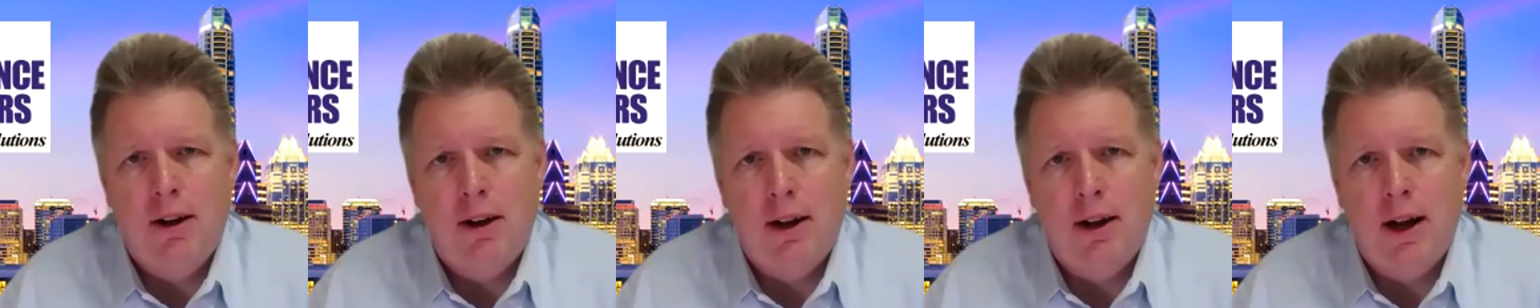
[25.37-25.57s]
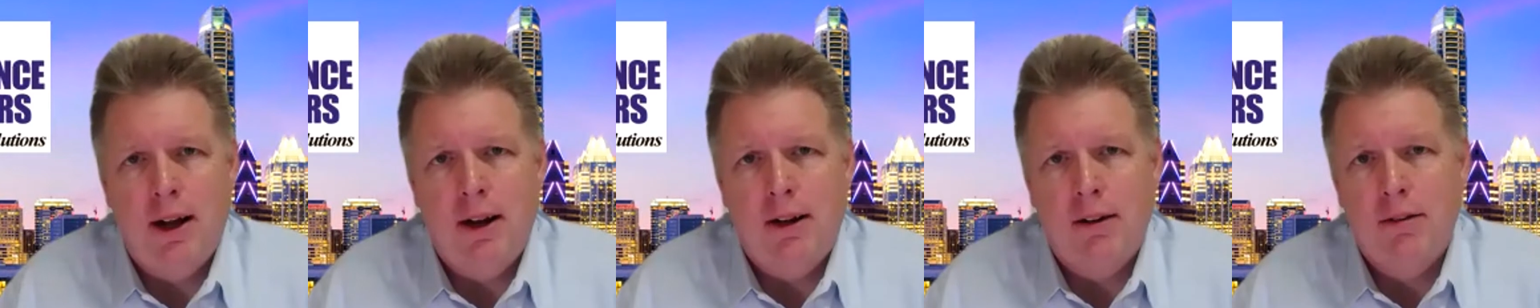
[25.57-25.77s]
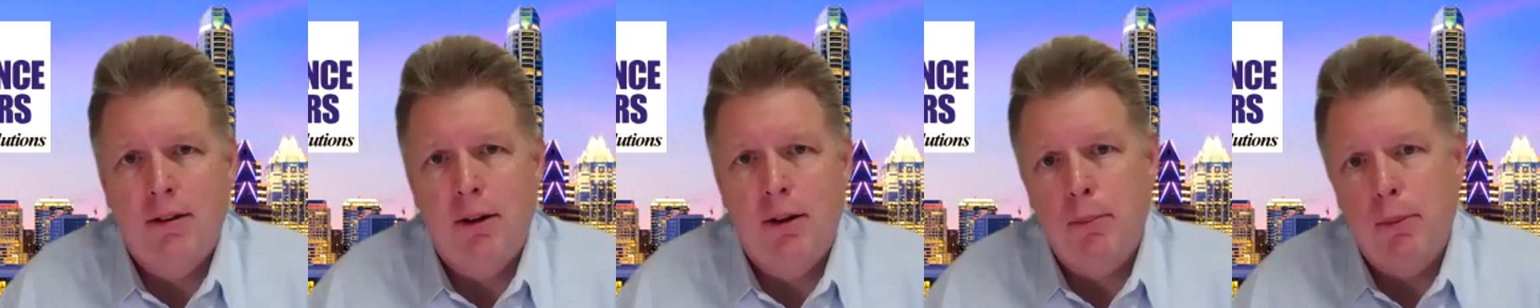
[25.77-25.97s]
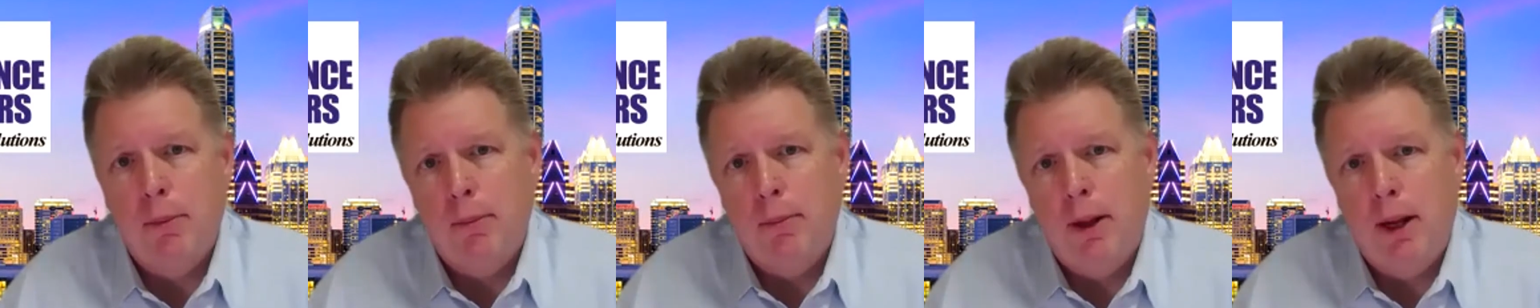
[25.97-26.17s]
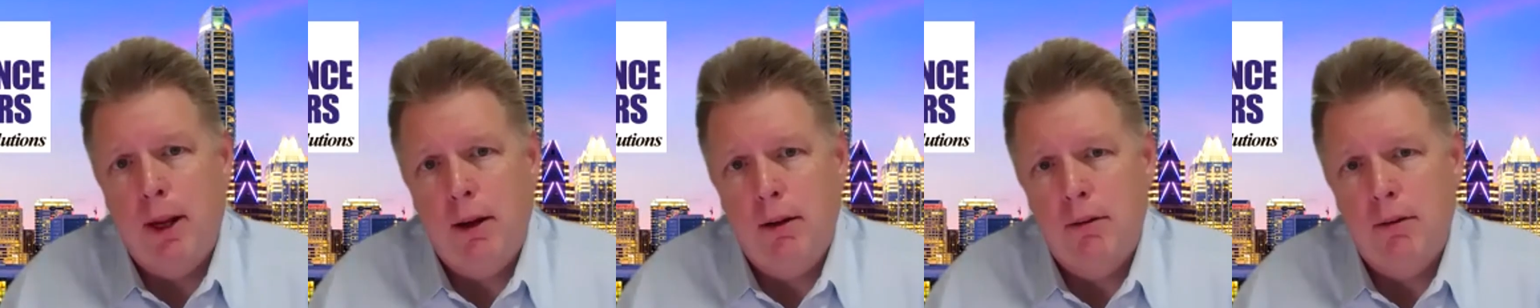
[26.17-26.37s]
kind of
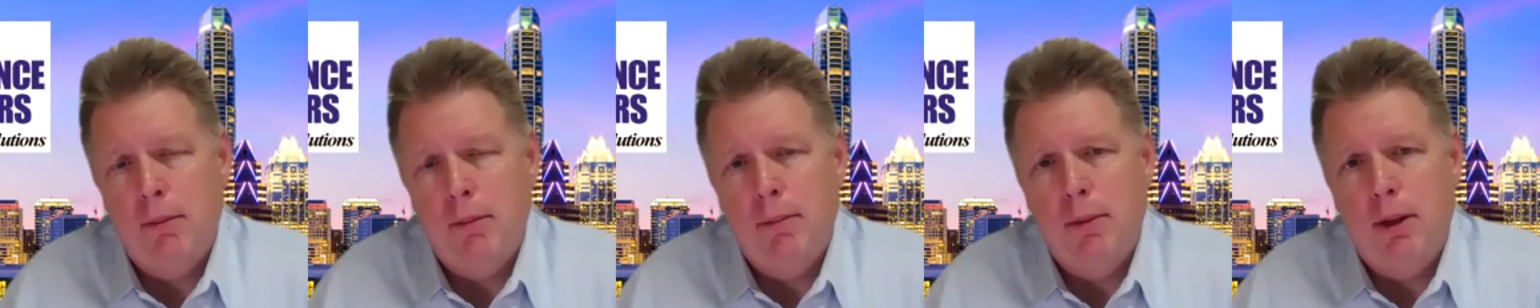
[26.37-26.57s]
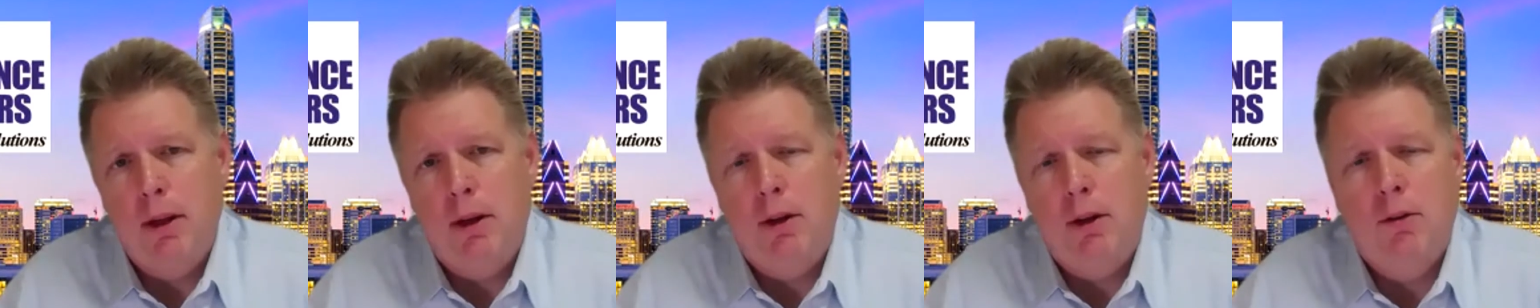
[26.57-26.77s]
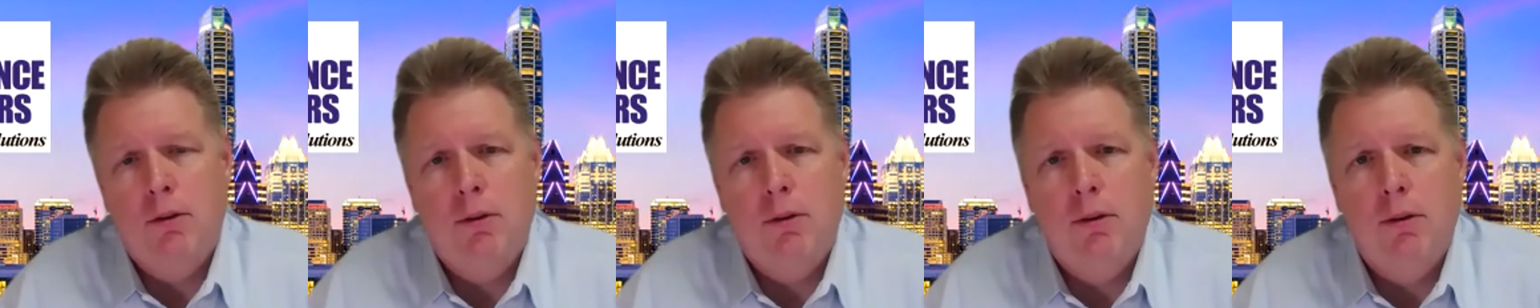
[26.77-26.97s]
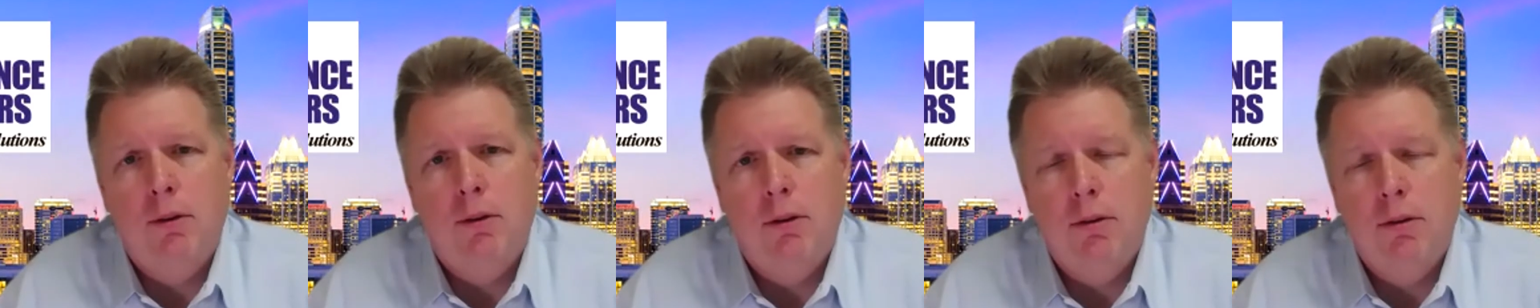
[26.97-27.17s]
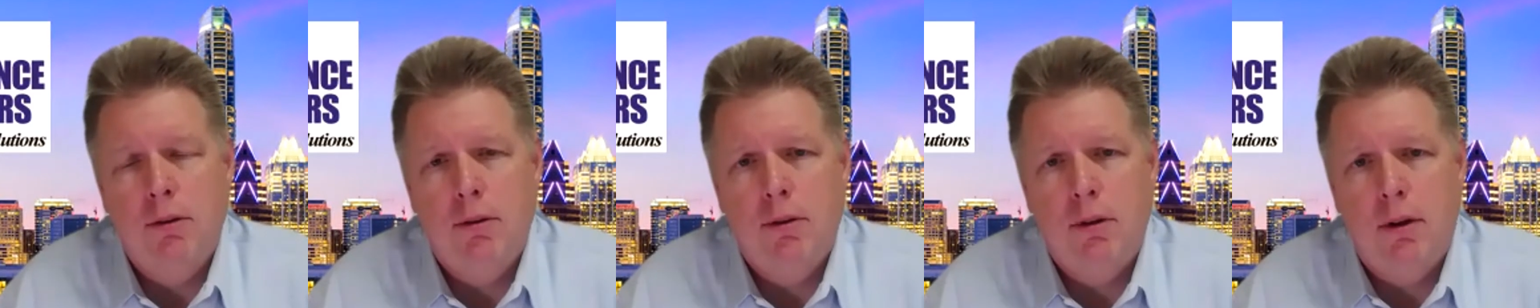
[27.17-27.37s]
supplementing some of the
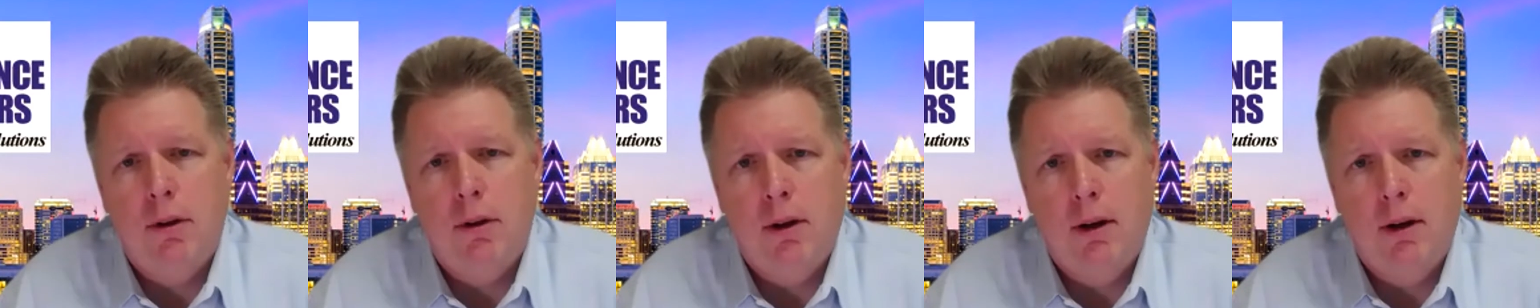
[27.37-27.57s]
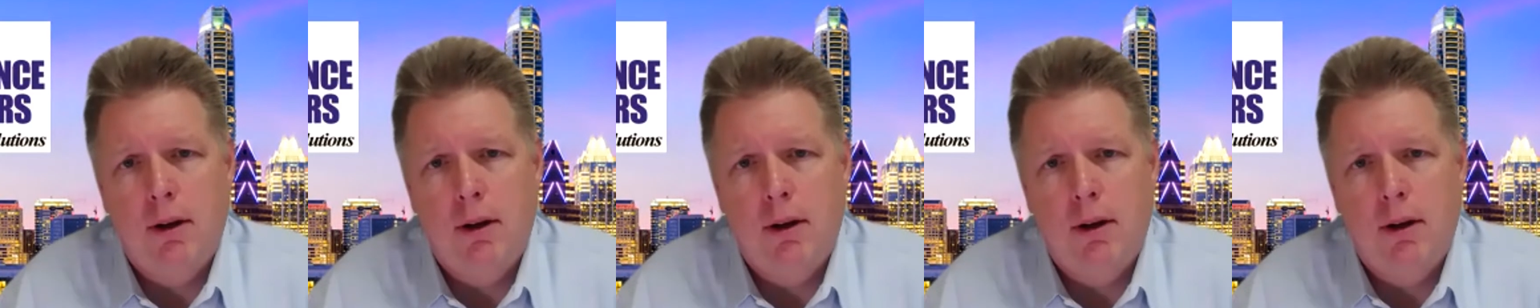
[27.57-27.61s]
insurance